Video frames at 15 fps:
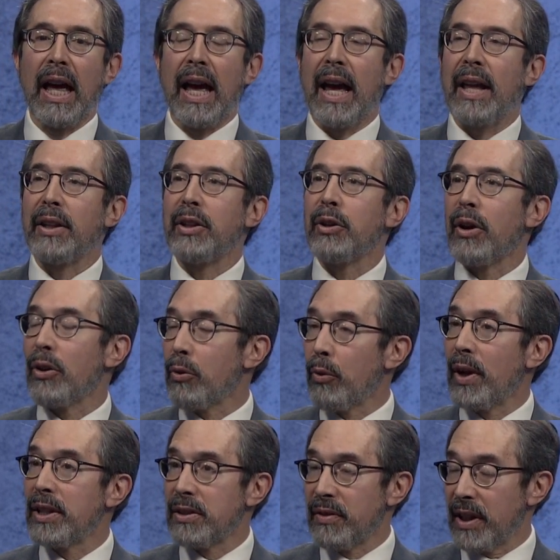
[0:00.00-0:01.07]
And there are other
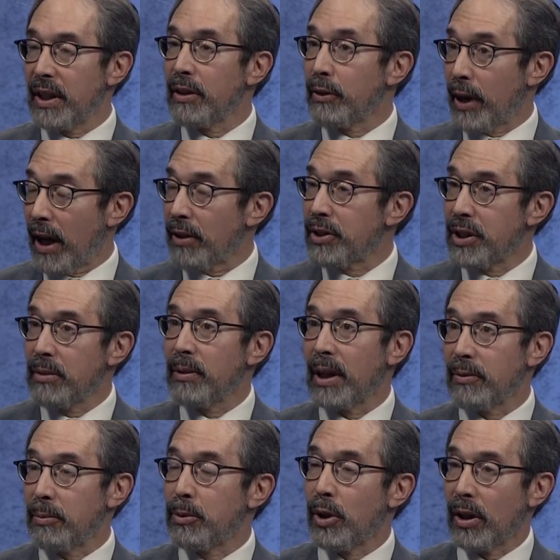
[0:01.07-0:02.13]
ways of getting in calcium,
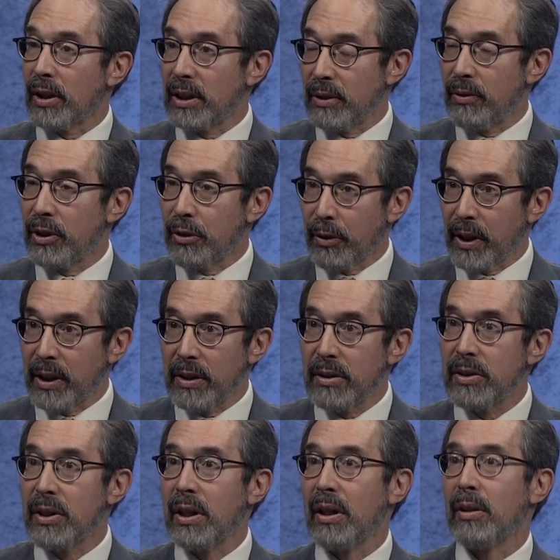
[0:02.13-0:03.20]
like from dark leafy
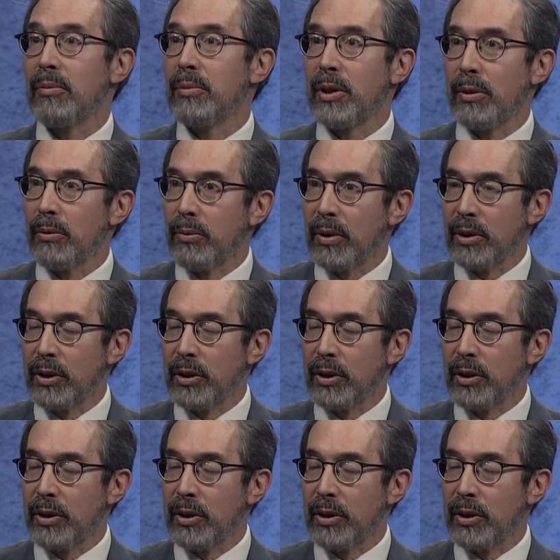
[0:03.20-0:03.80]
greens, you know,